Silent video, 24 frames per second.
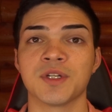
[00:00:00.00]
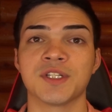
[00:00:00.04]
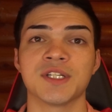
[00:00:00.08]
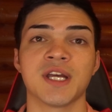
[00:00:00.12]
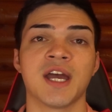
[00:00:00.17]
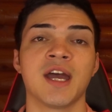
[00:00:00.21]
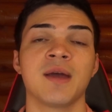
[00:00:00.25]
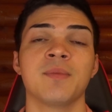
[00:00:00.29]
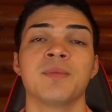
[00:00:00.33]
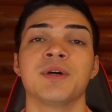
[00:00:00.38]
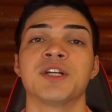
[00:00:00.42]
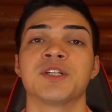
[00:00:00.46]
which
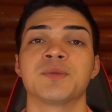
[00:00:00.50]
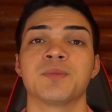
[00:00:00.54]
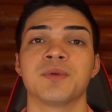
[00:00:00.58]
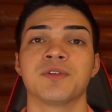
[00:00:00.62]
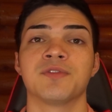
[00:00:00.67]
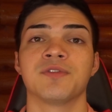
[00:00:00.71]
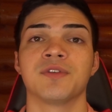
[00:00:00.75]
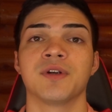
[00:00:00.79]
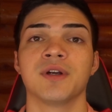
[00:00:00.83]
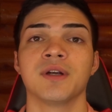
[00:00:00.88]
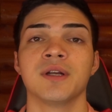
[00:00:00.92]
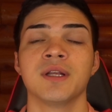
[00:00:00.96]
I much
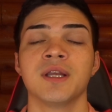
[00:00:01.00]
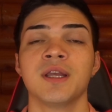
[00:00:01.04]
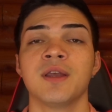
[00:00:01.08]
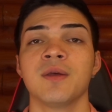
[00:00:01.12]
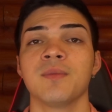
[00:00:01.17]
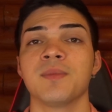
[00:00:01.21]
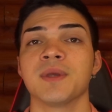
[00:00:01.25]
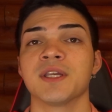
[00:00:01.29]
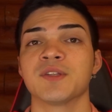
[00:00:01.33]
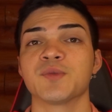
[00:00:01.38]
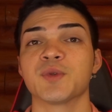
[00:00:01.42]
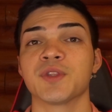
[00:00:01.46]
prefer.
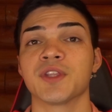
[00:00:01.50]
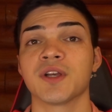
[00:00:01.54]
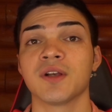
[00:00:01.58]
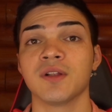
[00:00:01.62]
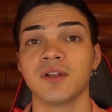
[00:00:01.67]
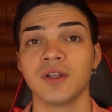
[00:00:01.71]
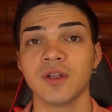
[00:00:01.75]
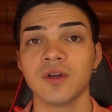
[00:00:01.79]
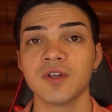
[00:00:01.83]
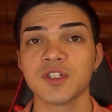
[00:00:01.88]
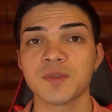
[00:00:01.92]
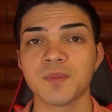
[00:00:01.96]
Because with a
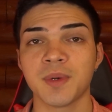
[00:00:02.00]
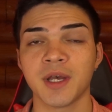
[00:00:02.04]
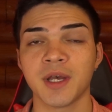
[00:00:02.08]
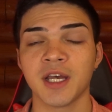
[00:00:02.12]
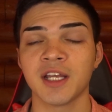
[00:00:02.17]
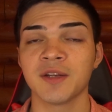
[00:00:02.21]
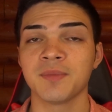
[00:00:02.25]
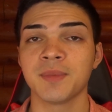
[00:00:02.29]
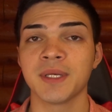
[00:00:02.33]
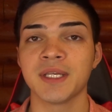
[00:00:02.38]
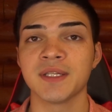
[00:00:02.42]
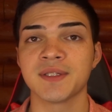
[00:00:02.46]
closed
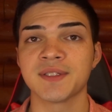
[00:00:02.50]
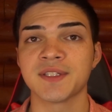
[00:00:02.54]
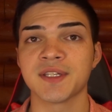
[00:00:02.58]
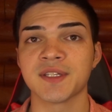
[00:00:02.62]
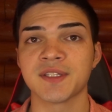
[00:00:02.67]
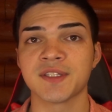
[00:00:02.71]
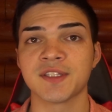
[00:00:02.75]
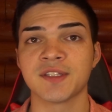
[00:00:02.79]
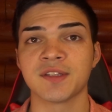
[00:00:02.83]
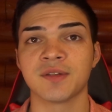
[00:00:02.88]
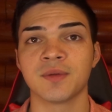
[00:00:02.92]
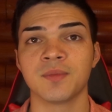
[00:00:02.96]
pod-based
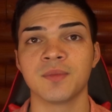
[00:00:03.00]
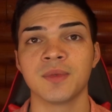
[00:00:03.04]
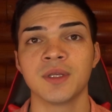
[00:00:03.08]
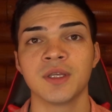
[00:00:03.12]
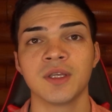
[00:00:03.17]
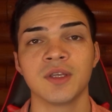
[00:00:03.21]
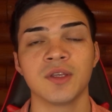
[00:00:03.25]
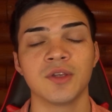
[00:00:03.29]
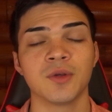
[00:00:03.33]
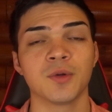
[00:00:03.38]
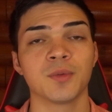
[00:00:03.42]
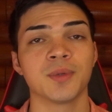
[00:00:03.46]
system,
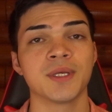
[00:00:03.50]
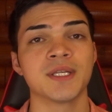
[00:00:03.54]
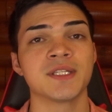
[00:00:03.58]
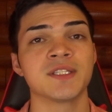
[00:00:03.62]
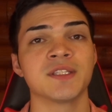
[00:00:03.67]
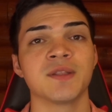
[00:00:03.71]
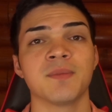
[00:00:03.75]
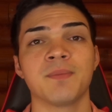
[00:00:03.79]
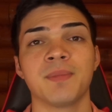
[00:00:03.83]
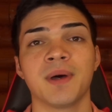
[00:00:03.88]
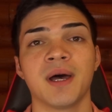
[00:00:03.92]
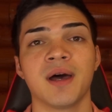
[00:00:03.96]
you're replacing
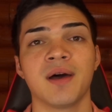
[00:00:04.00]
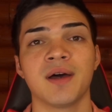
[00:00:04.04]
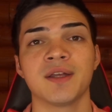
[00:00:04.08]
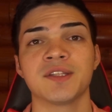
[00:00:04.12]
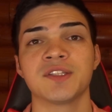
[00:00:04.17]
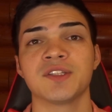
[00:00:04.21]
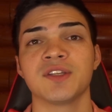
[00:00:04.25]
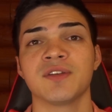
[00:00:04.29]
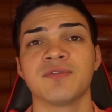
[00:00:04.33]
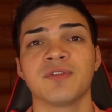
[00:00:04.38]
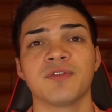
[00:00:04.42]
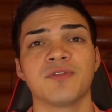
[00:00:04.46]
the pods,
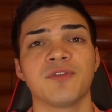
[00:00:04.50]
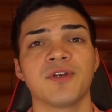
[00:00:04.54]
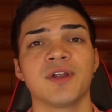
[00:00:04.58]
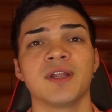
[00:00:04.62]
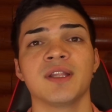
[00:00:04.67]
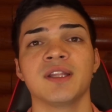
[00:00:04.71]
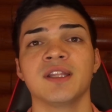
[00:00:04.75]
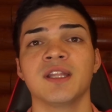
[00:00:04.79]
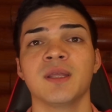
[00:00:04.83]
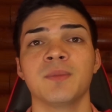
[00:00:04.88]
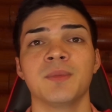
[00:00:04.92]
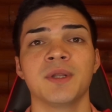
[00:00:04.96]
so you have a very
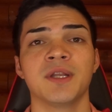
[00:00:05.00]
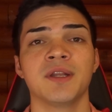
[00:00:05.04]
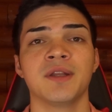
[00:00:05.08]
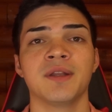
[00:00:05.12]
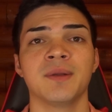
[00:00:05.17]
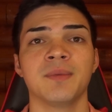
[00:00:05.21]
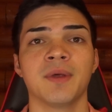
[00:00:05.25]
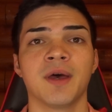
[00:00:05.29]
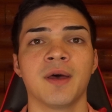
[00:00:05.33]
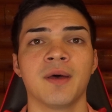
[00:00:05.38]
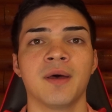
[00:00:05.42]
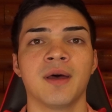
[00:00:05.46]

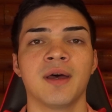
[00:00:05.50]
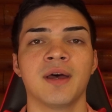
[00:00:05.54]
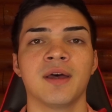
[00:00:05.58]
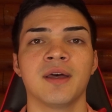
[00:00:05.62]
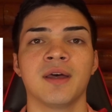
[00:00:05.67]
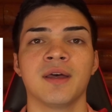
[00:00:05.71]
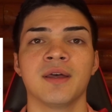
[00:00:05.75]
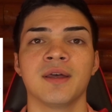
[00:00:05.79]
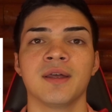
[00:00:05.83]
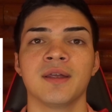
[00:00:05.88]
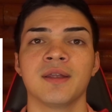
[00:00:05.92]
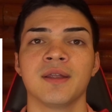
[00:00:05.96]
limited
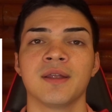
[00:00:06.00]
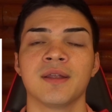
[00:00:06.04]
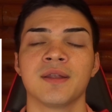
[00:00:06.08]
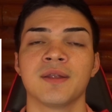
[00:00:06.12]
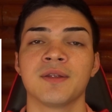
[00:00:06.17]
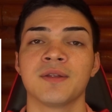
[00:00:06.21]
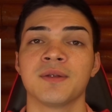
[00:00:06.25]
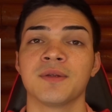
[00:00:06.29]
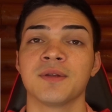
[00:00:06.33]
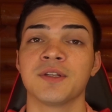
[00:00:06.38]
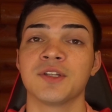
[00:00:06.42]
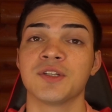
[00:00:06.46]

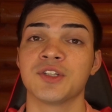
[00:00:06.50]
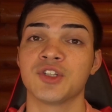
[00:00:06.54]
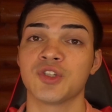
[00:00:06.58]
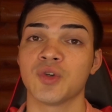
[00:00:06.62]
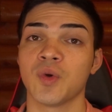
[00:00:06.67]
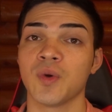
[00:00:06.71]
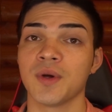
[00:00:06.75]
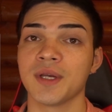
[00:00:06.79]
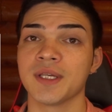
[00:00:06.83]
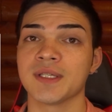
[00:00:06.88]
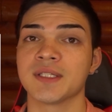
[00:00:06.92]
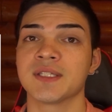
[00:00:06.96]

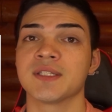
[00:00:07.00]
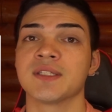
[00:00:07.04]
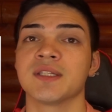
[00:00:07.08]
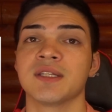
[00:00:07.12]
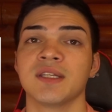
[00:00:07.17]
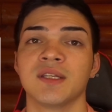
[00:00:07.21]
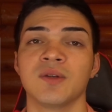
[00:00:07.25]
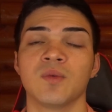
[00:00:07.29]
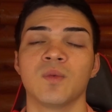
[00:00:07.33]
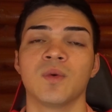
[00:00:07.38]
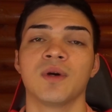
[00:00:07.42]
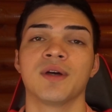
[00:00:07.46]
choice
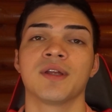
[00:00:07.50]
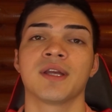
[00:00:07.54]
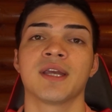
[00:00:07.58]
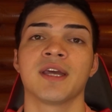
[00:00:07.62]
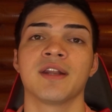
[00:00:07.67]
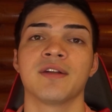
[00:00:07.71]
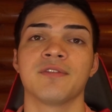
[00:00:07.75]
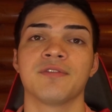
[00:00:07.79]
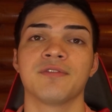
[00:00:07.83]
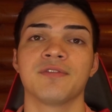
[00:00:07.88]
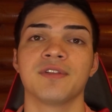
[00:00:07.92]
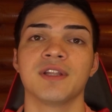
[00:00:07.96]
in what
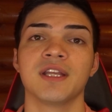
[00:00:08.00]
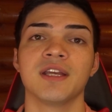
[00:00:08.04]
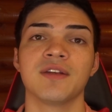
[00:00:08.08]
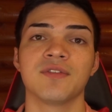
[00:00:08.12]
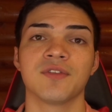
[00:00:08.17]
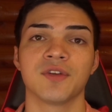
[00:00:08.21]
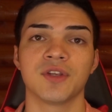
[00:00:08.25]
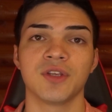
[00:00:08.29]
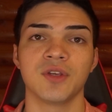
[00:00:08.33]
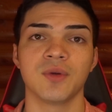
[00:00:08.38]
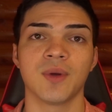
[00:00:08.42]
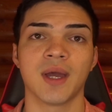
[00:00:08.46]
kind of
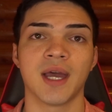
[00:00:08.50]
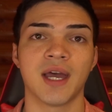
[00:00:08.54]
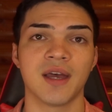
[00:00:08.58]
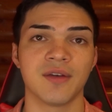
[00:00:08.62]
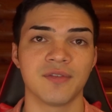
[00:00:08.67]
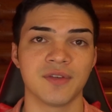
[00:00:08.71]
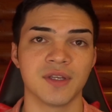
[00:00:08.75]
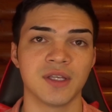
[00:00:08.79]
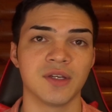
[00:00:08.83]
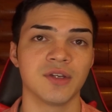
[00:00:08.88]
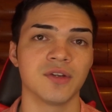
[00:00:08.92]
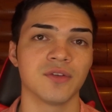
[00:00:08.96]
flavor you
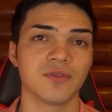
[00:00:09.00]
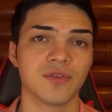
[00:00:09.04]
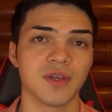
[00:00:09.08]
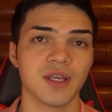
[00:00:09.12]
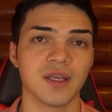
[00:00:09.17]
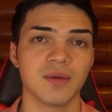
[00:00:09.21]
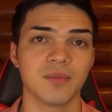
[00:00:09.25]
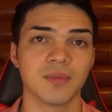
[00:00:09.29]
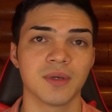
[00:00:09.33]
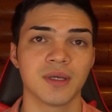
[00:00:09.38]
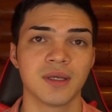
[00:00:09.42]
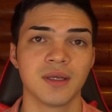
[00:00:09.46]
have in your
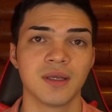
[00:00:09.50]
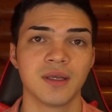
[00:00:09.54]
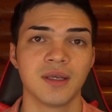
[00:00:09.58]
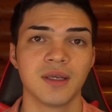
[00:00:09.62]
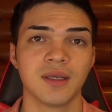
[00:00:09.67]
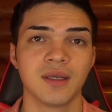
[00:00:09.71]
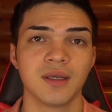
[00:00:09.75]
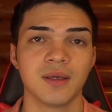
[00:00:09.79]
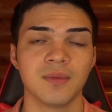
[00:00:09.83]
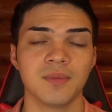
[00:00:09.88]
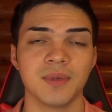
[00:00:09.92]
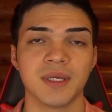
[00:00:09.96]
vape.
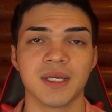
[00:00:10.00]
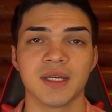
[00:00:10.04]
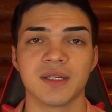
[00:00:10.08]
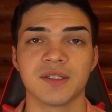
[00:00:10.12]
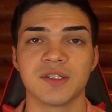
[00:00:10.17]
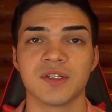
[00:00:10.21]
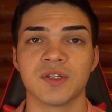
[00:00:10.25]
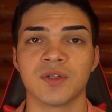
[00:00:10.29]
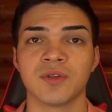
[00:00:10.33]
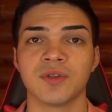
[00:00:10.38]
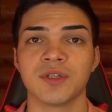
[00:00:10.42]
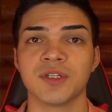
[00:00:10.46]
Because
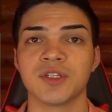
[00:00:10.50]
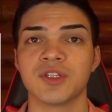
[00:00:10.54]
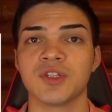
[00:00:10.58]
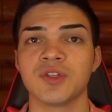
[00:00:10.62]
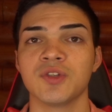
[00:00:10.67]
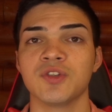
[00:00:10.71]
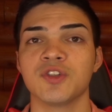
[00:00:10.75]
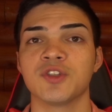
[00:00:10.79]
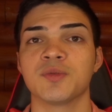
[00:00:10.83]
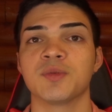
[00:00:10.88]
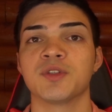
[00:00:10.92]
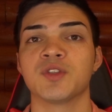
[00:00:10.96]
you can only
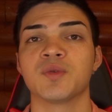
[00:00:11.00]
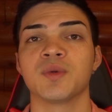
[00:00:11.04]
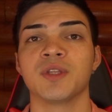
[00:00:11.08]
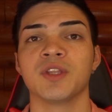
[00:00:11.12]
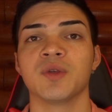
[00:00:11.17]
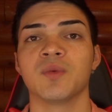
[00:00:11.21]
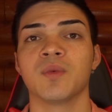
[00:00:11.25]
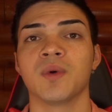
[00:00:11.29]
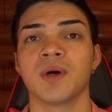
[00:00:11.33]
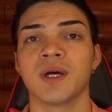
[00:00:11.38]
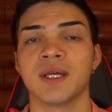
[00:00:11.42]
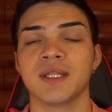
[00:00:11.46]
choose between
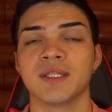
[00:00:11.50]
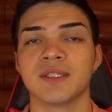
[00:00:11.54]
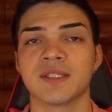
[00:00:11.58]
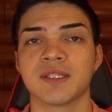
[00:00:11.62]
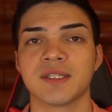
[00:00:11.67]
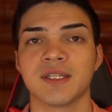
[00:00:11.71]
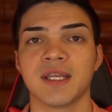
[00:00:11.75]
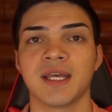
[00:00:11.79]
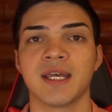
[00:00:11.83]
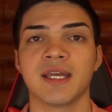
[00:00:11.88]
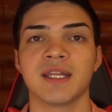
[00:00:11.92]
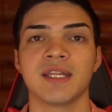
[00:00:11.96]
the ones
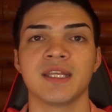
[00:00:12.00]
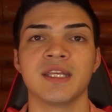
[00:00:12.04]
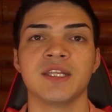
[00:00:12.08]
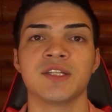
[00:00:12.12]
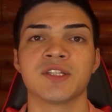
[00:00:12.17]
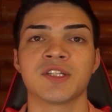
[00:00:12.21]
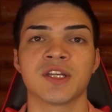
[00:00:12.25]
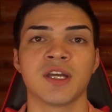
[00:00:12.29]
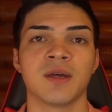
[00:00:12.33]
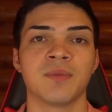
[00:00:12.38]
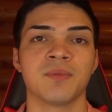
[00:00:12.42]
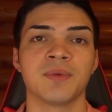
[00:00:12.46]
that
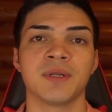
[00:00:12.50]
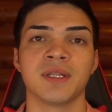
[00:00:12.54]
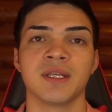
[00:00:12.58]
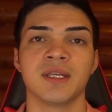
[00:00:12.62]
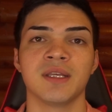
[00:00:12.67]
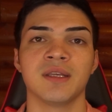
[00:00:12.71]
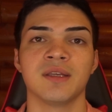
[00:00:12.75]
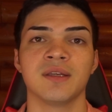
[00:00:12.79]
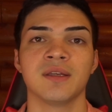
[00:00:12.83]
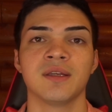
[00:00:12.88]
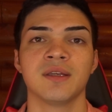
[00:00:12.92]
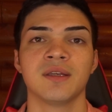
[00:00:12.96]
each
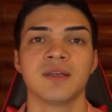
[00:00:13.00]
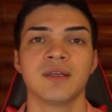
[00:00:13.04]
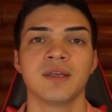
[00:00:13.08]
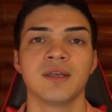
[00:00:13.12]
company